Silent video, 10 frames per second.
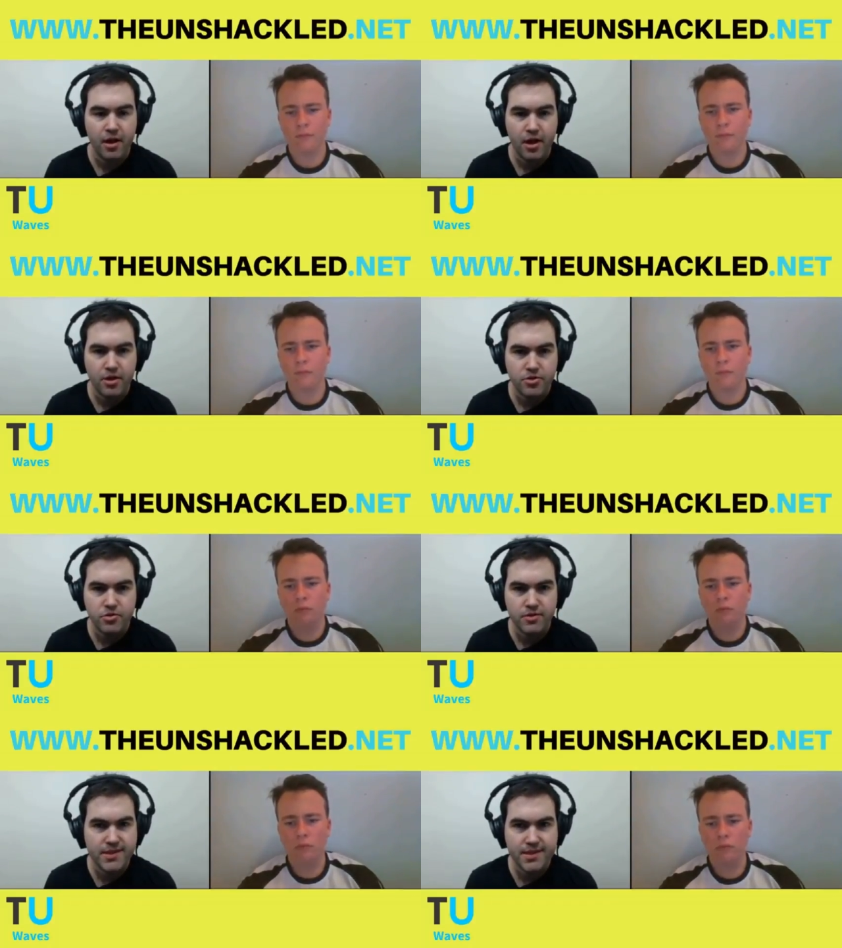Speaker 1: a,
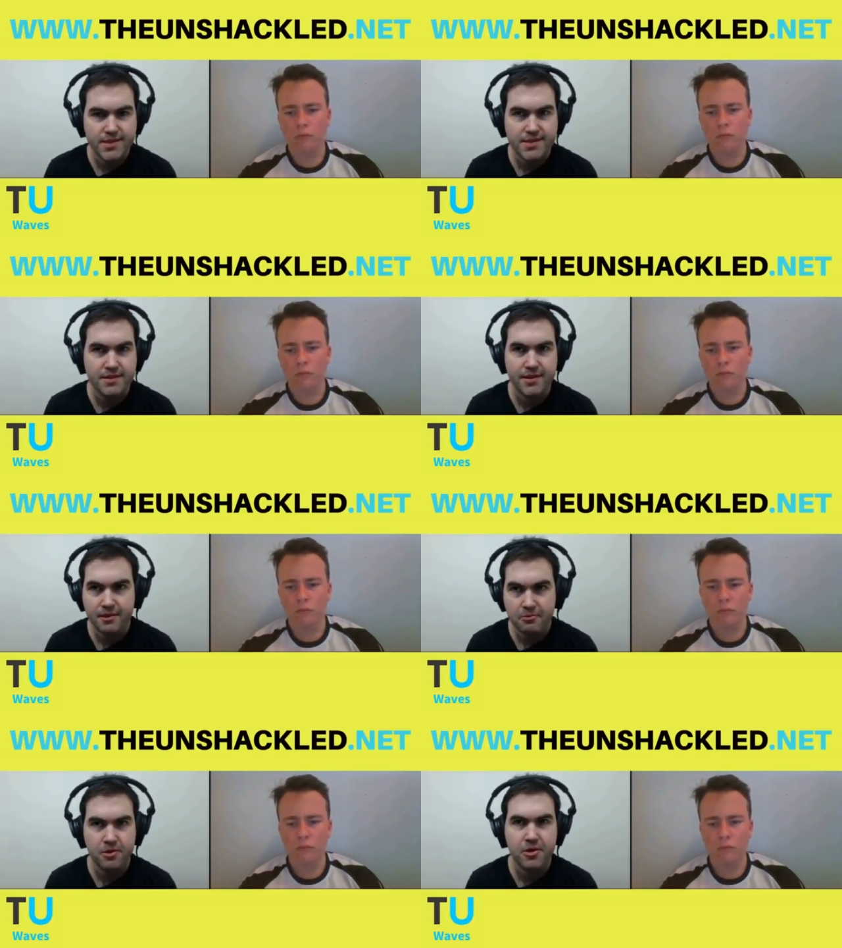dual citizen,
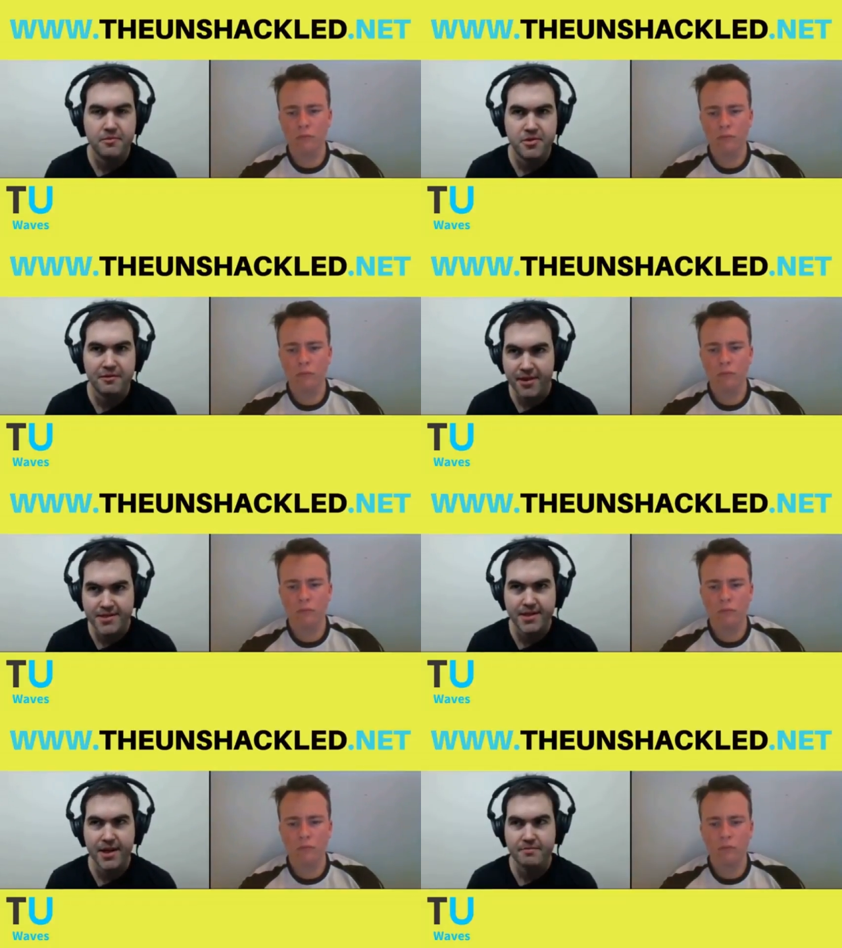they're welcome to
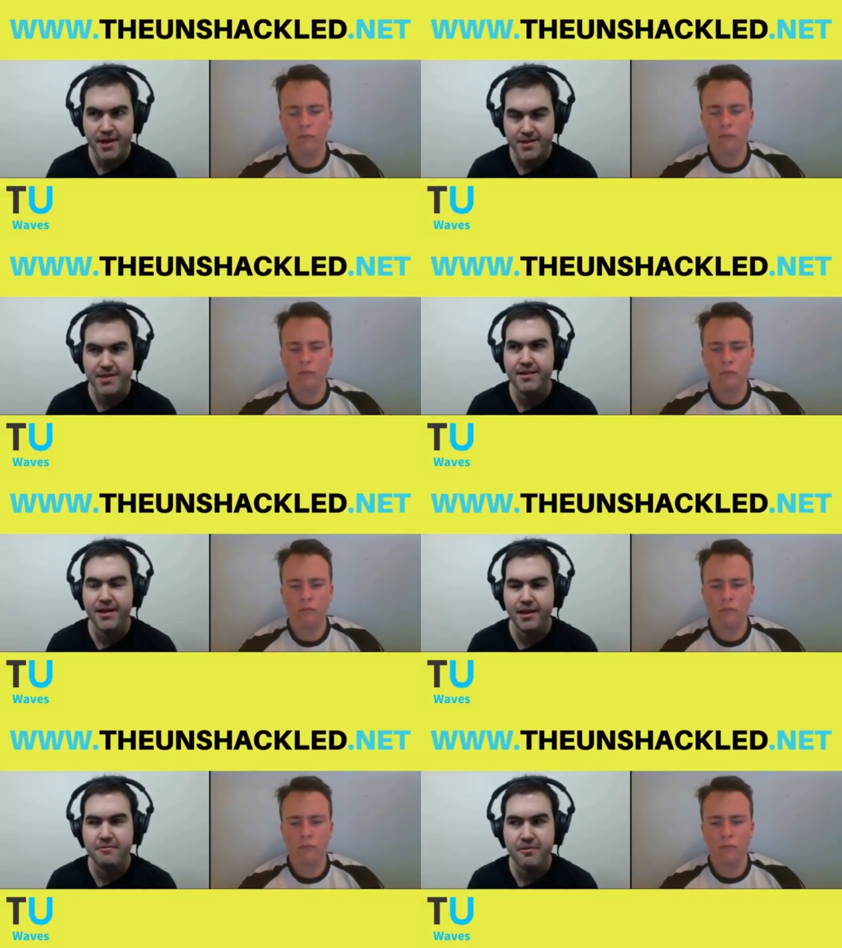investigate,
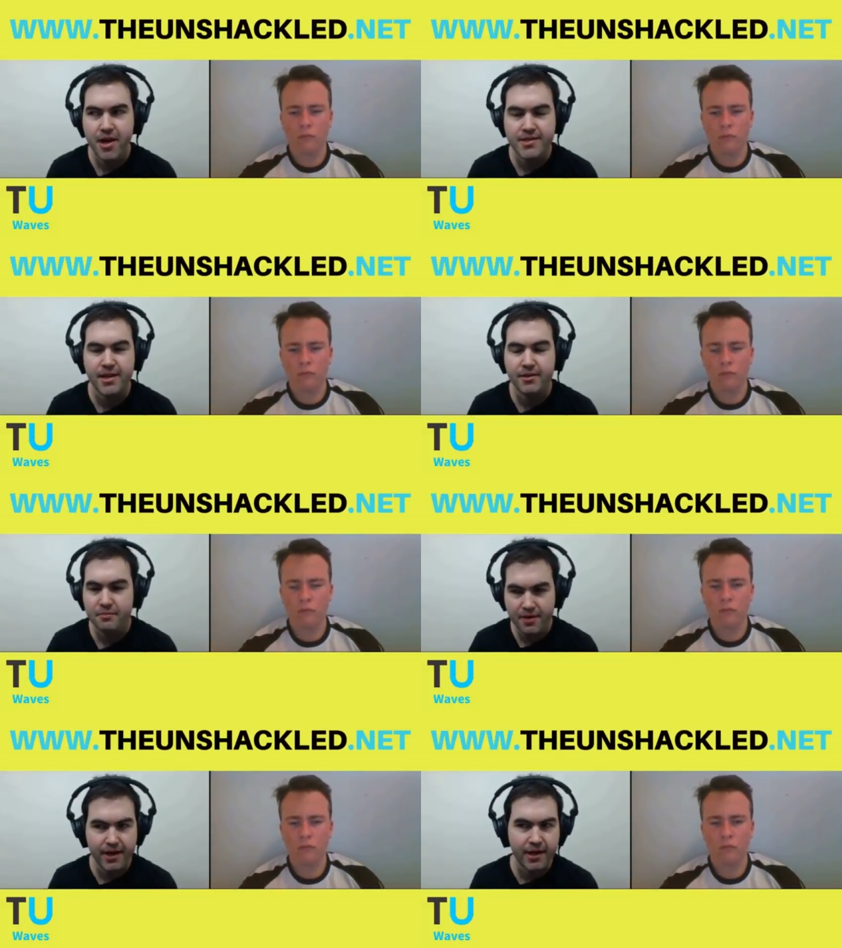basically inviting the
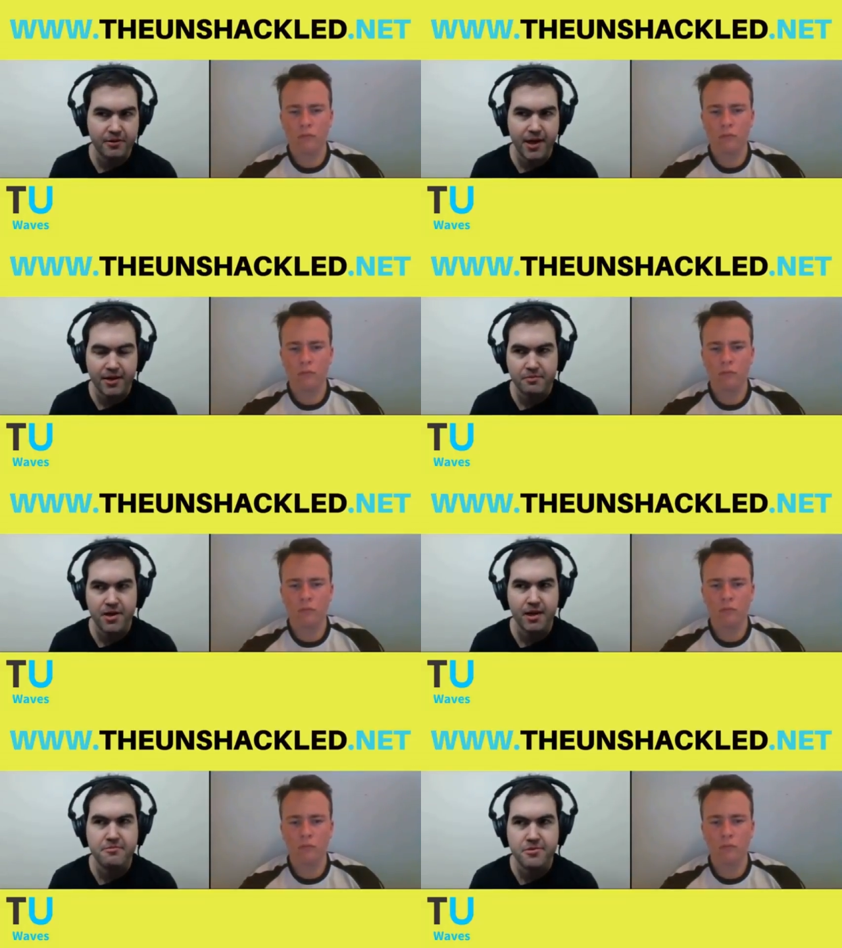media and other
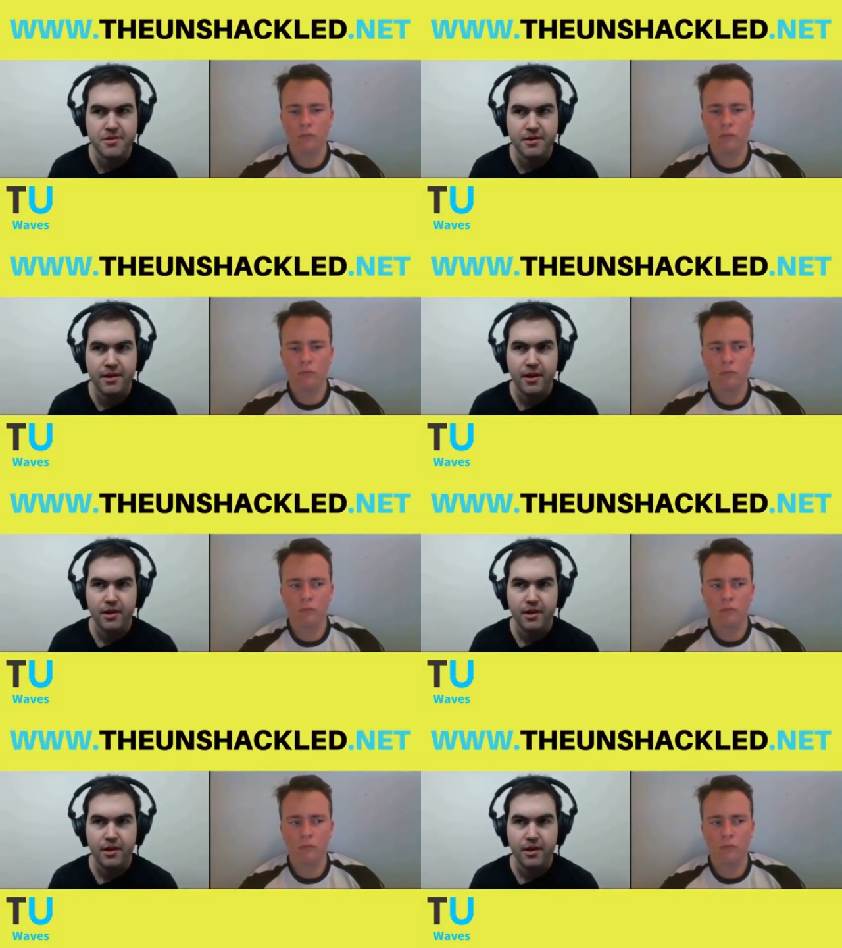people to,